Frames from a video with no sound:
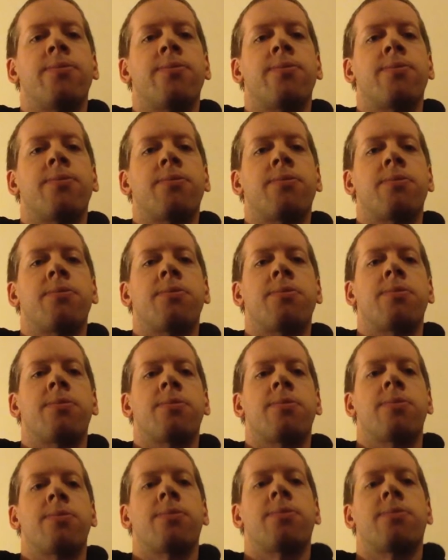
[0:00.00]

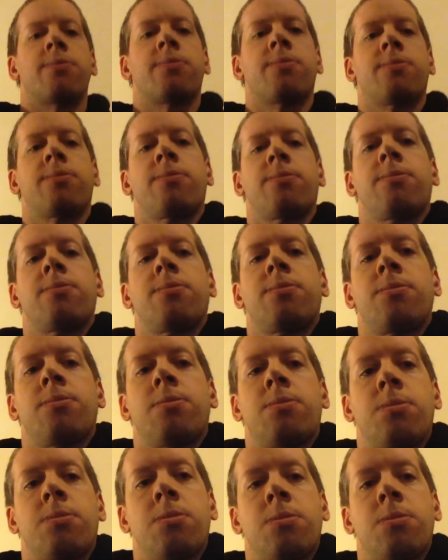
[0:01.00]
(no one is talking)